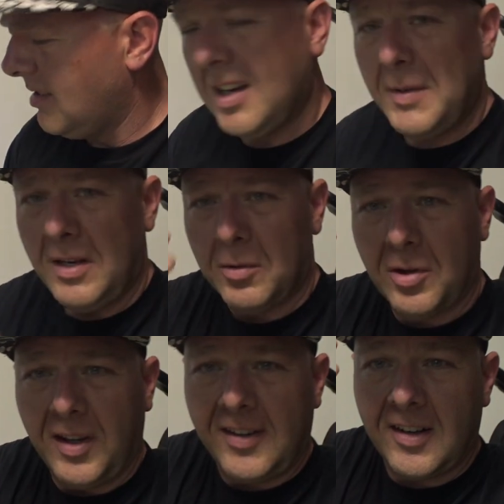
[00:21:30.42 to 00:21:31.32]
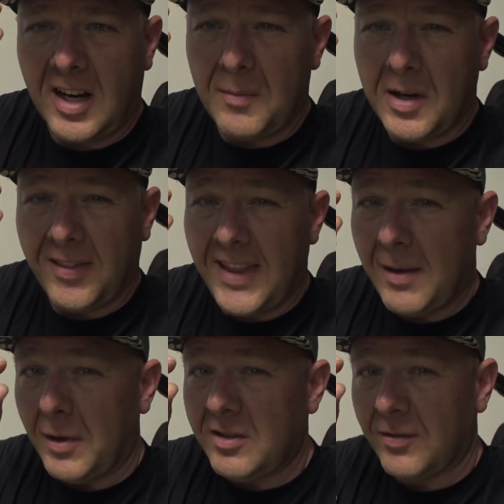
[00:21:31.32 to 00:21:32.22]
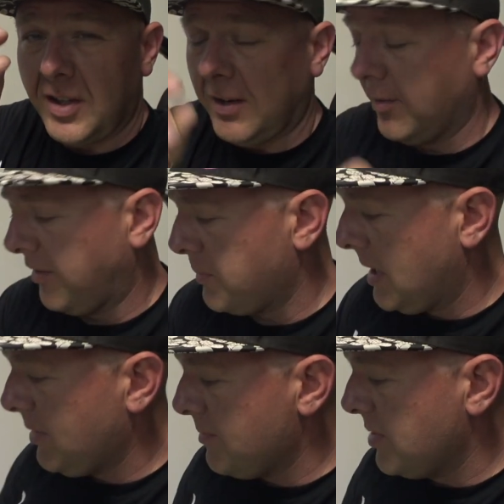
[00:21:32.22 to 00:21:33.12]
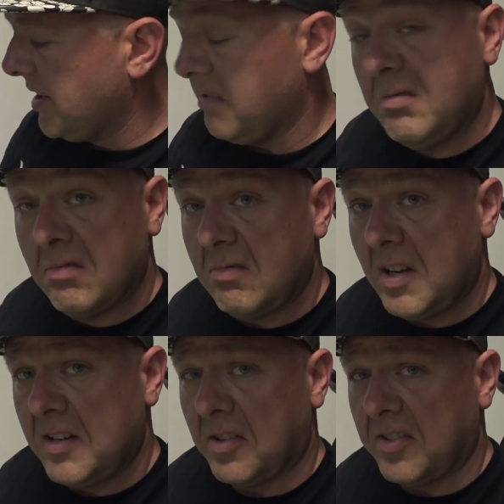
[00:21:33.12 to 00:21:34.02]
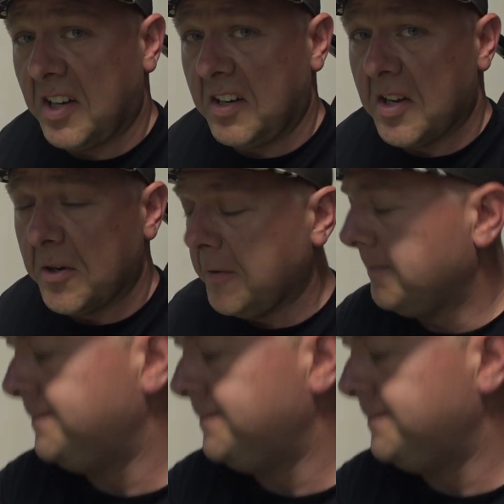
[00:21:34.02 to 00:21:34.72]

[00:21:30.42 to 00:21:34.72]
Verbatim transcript: I mean, we're only talking about that much of a difference maybe, but interesting note.